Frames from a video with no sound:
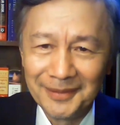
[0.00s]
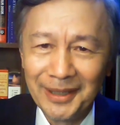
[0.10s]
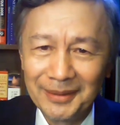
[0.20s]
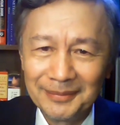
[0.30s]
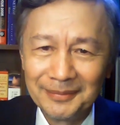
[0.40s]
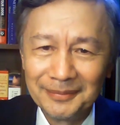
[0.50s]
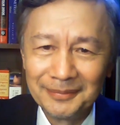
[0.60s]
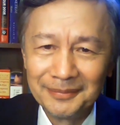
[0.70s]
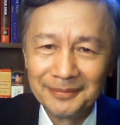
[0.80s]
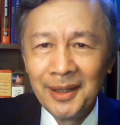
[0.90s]
yeah.
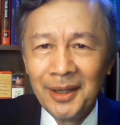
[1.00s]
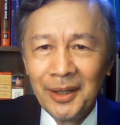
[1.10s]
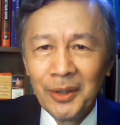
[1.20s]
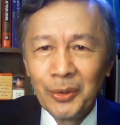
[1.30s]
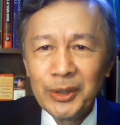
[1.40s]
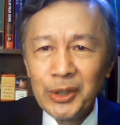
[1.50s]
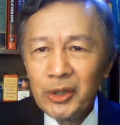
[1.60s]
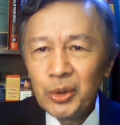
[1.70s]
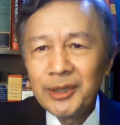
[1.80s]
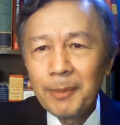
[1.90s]

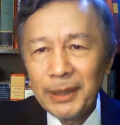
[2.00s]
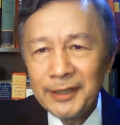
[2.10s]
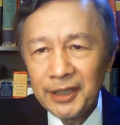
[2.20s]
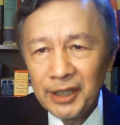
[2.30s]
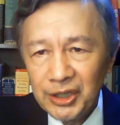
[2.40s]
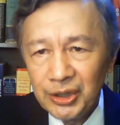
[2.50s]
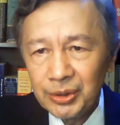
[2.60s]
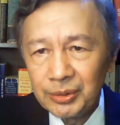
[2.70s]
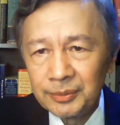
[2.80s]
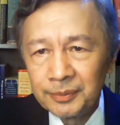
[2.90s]
Return to the basic
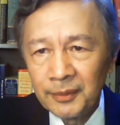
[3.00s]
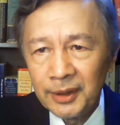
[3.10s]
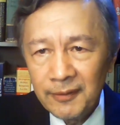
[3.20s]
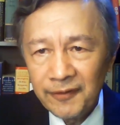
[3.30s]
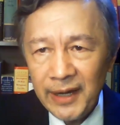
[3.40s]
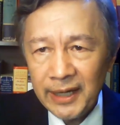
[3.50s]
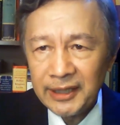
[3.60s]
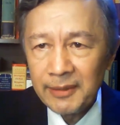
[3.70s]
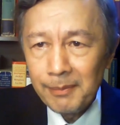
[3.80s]
issue. In fact,